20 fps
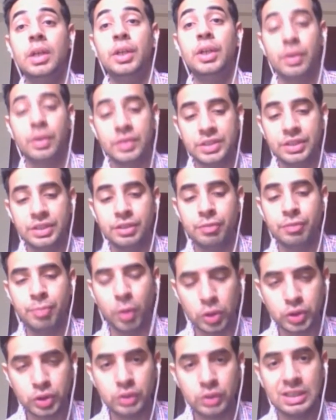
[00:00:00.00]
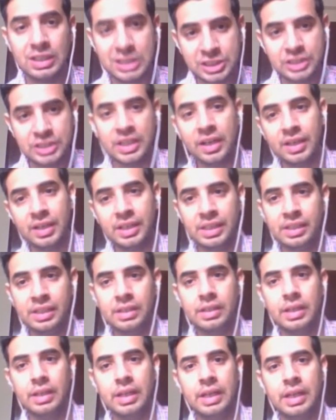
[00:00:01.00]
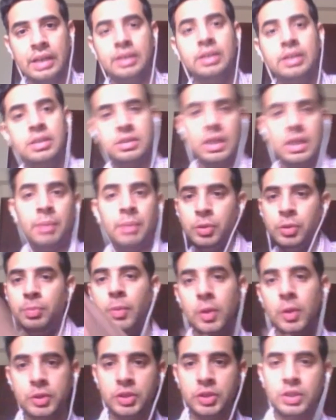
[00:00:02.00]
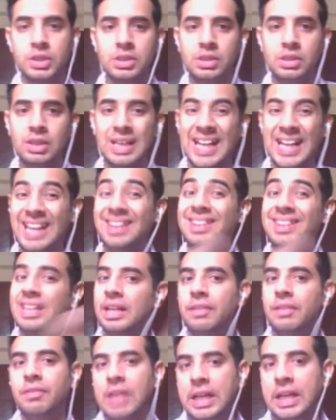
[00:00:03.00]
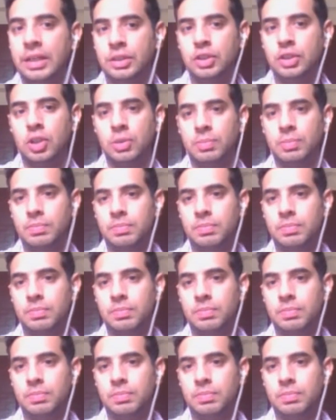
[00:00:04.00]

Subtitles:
University of Portugal, study and come to Portugal and then find job,